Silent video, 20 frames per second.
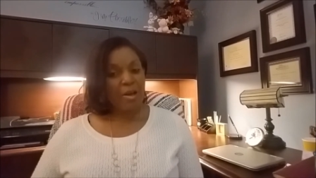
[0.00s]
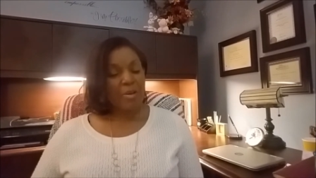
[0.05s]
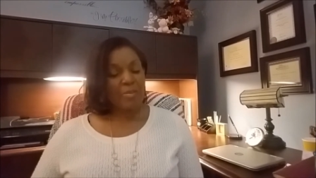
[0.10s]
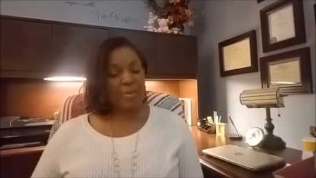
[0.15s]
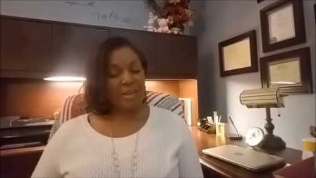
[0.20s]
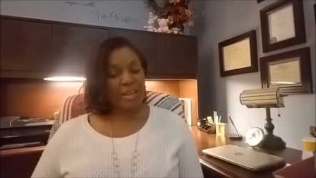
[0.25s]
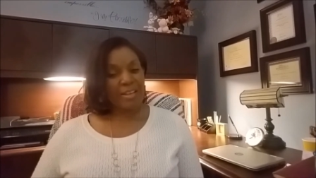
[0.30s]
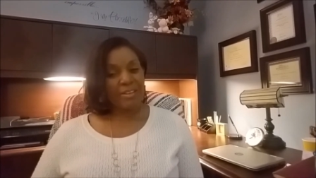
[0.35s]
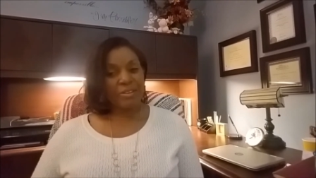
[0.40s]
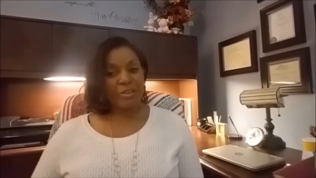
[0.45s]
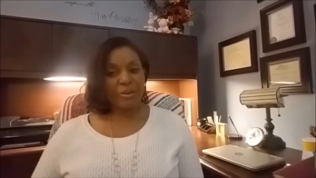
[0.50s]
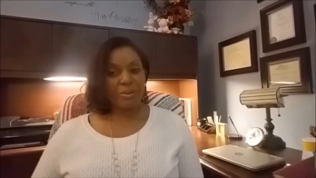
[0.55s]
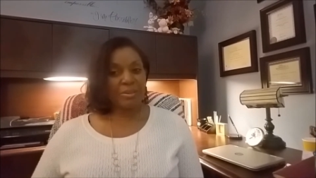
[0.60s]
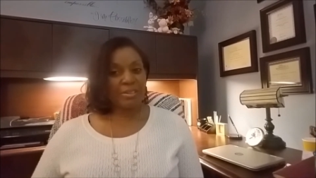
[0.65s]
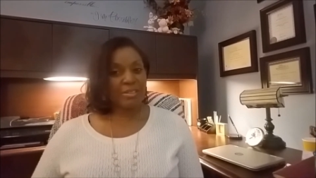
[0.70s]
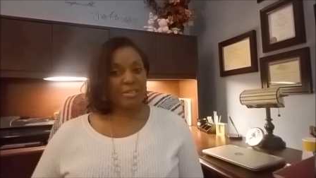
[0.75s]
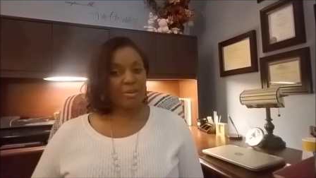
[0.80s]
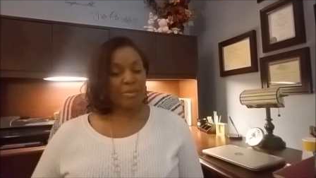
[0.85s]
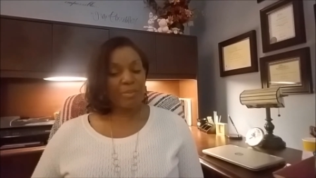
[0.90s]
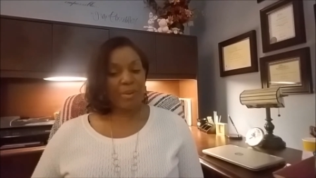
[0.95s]
But I
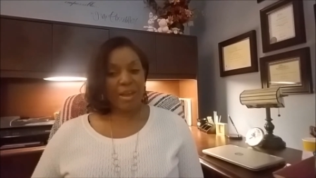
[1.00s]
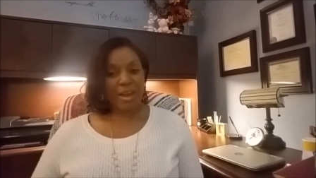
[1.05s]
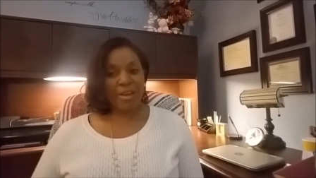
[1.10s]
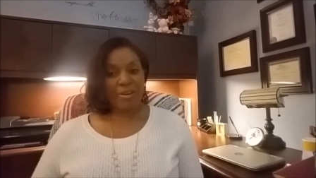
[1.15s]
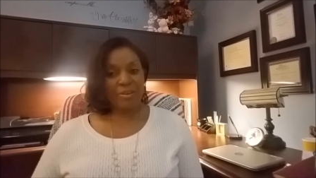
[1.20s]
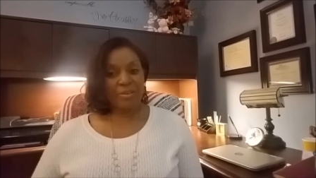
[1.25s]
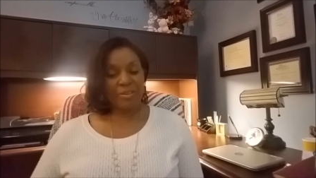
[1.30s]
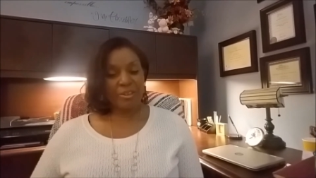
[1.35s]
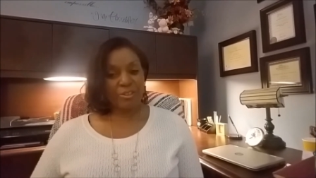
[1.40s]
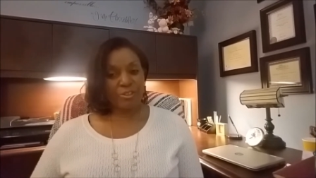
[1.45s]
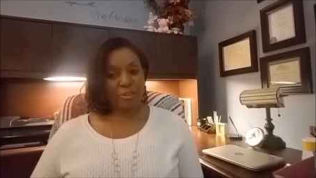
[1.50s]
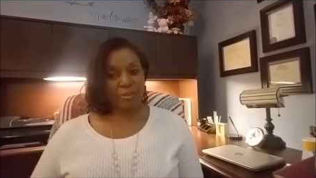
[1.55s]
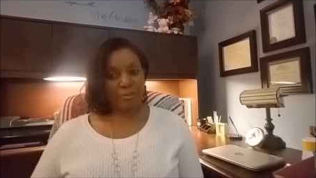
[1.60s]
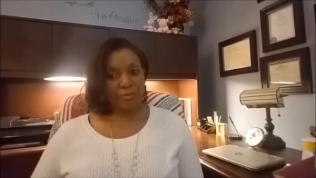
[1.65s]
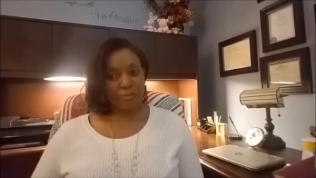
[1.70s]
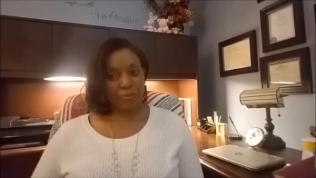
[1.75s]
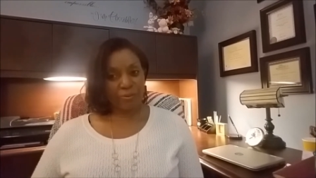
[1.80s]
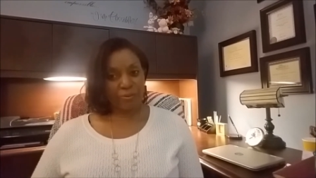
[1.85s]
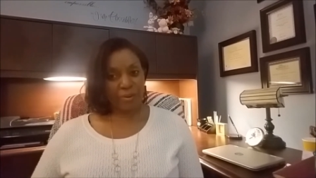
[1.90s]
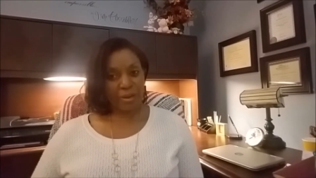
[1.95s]
noticed a pattern. There's a
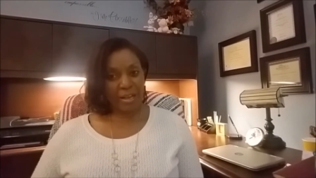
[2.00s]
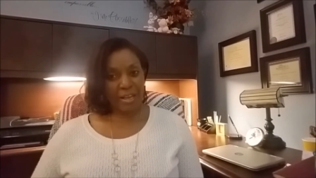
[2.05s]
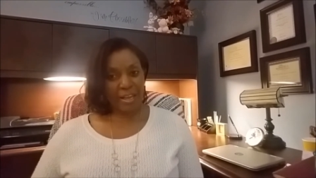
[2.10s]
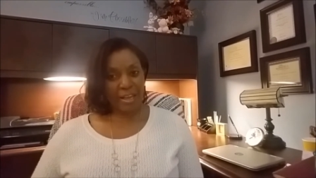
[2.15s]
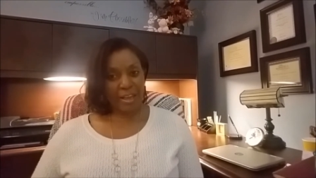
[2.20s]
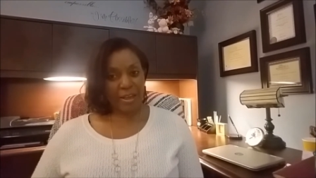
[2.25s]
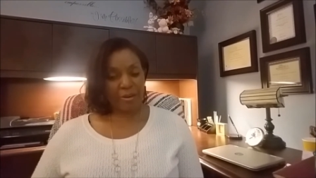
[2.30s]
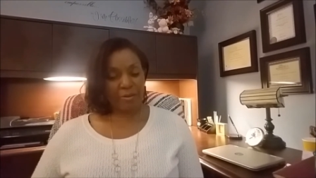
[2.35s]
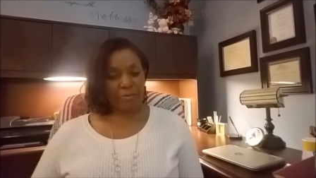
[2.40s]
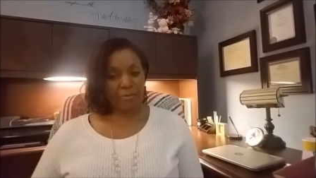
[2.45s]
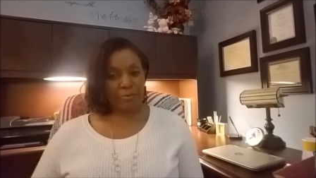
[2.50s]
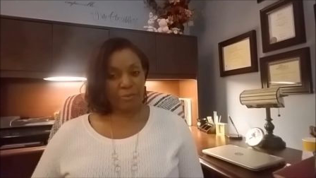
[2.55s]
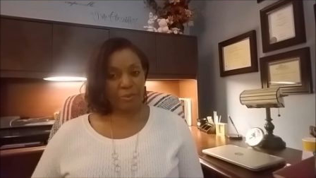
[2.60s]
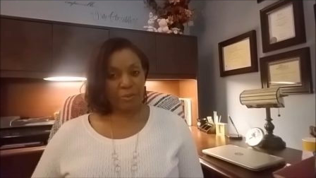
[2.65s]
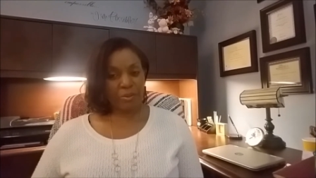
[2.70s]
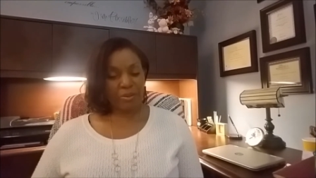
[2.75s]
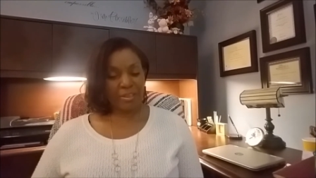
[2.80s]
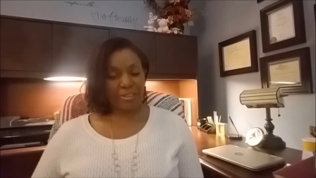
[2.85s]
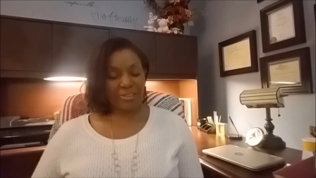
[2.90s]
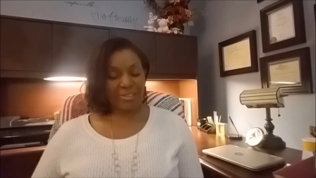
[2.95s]

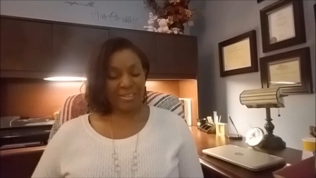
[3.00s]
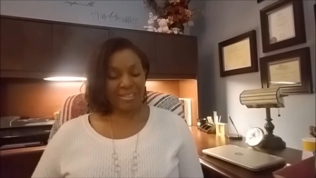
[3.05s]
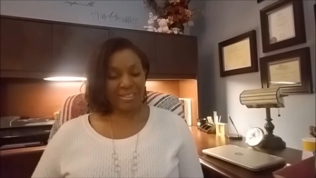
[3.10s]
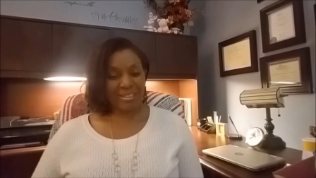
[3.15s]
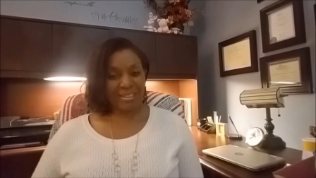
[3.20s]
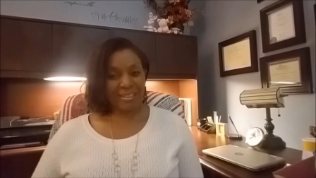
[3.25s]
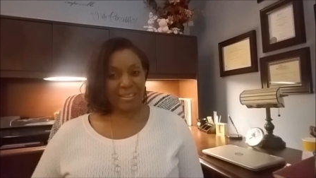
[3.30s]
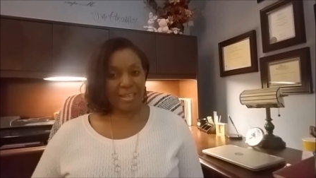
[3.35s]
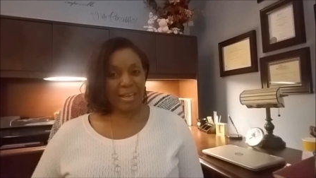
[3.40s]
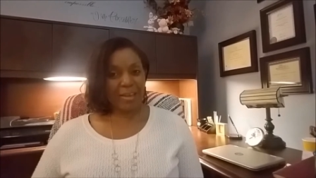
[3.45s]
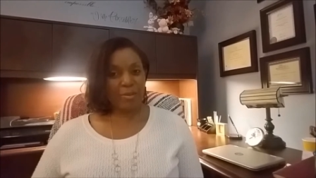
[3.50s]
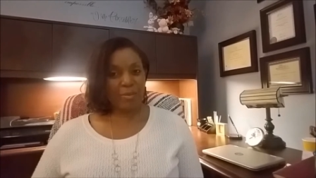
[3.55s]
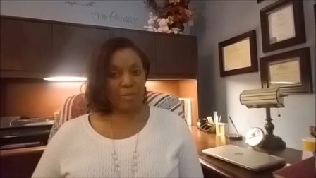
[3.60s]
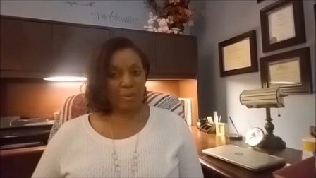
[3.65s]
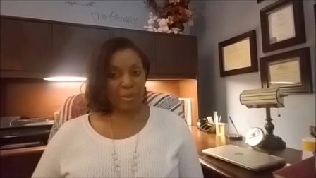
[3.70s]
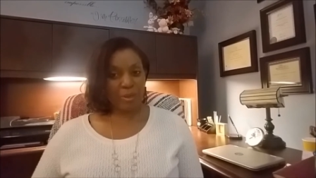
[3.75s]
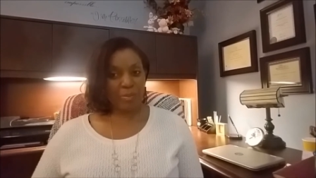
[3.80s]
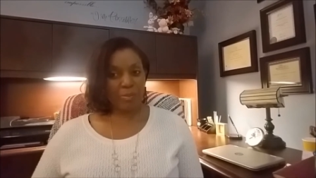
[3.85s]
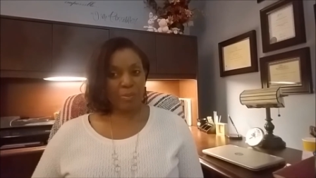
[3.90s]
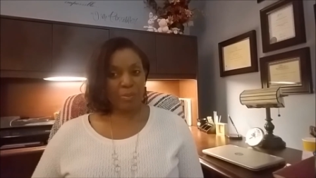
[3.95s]
handful, as a select
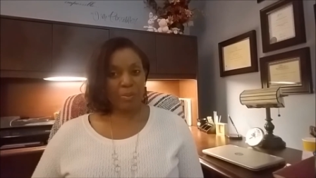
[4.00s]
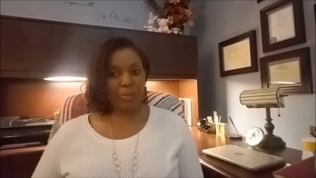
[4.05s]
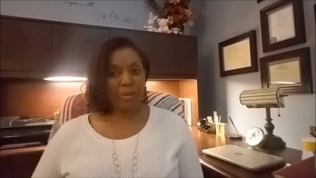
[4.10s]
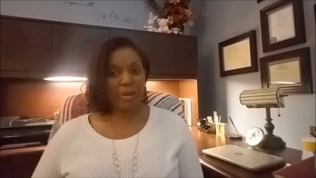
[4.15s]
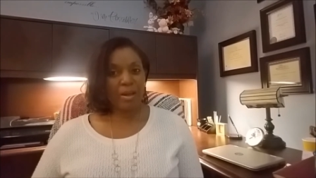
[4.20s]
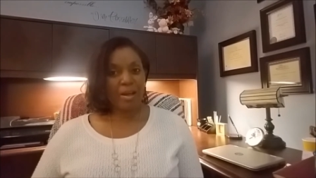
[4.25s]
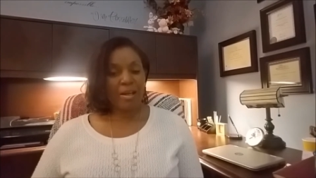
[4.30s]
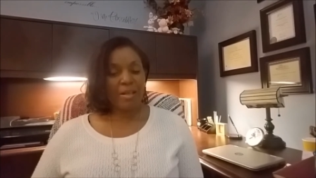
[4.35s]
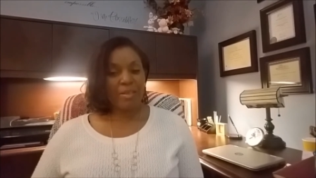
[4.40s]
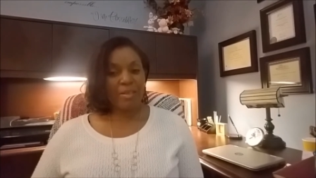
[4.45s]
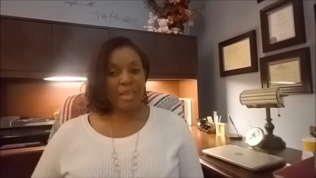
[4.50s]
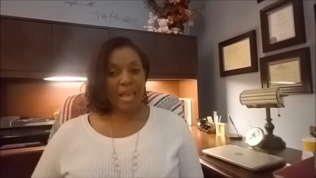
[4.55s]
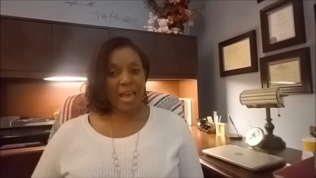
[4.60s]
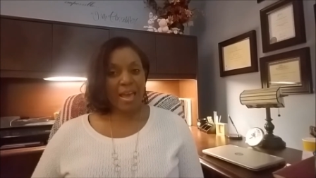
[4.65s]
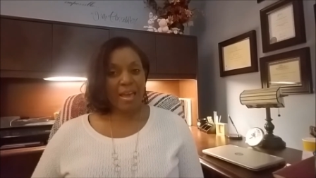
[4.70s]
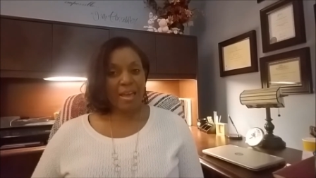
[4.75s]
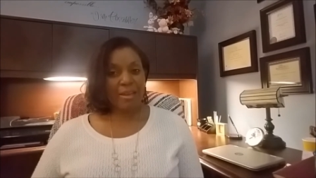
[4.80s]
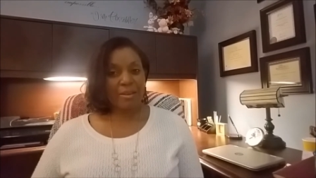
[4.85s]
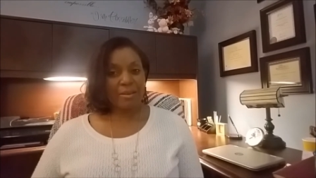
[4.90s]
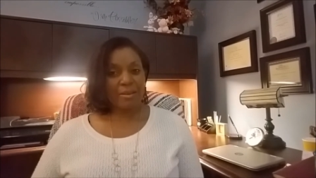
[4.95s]
people
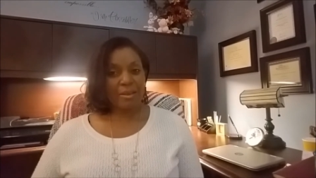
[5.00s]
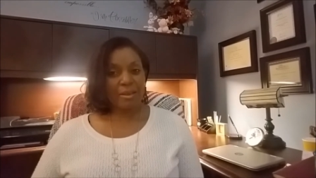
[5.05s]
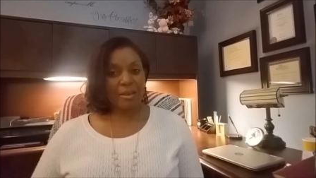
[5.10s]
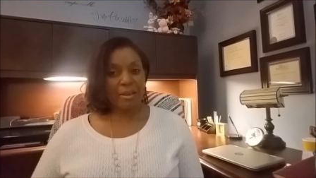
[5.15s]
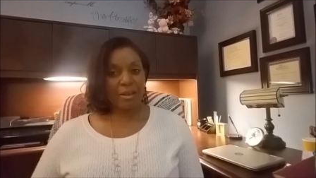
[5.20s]
that.